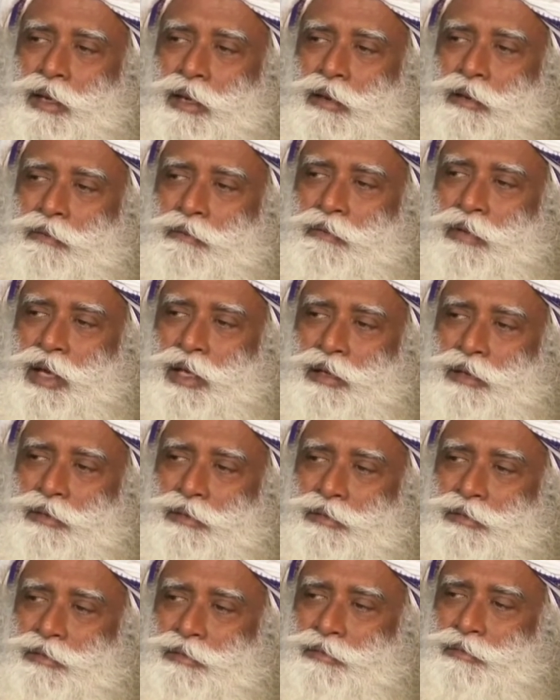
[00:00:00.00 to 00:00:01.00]

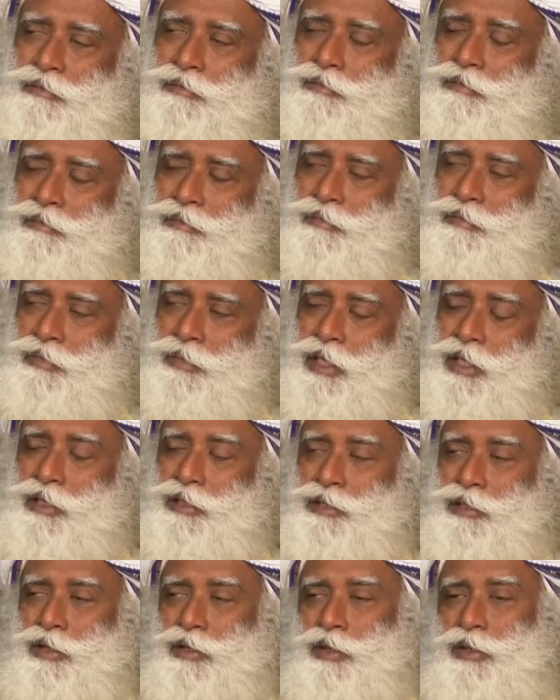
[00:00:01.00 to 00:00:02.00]
When there
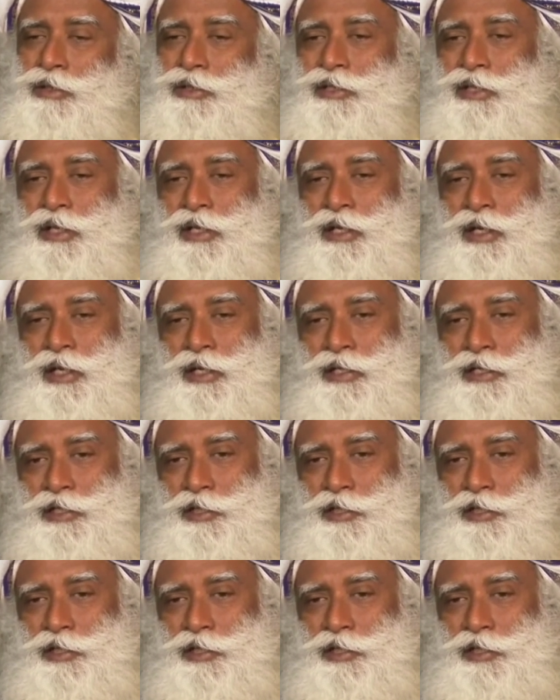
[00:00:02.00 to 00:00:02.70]
is a consecrated